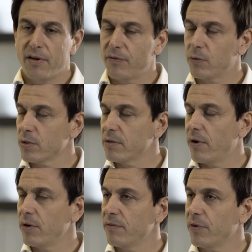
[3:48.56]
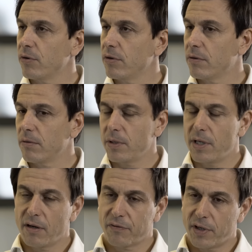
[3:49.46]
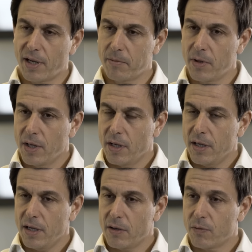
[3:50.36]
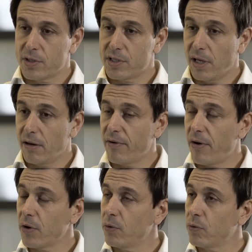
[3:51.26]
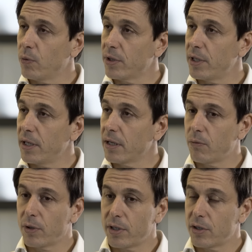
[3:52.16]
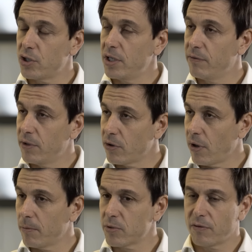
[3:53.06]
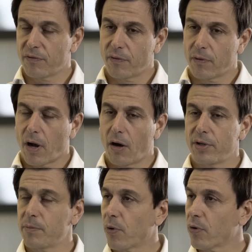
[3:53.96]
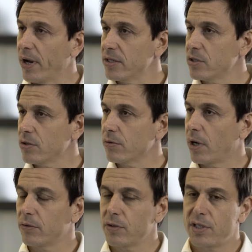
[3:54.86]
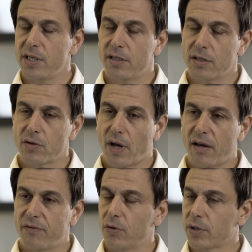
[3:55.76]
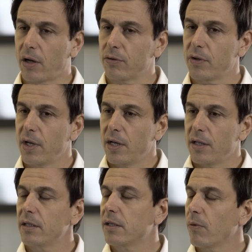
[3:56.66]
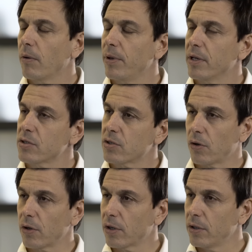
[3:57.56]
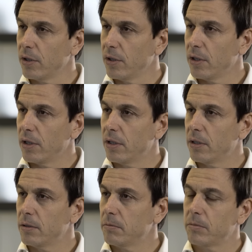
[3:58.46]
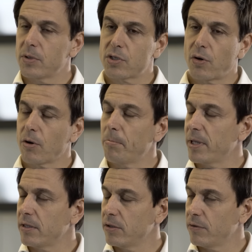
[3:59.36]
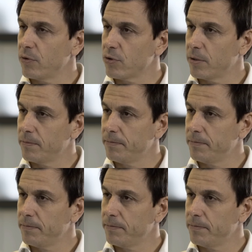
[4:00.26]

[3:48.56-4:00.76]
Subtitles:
Even if it was a very difficult year for them, it was still very good what they achieved in terms of how they progressed throughout the season, so I have no doubt that they will be a strong competitor in the future.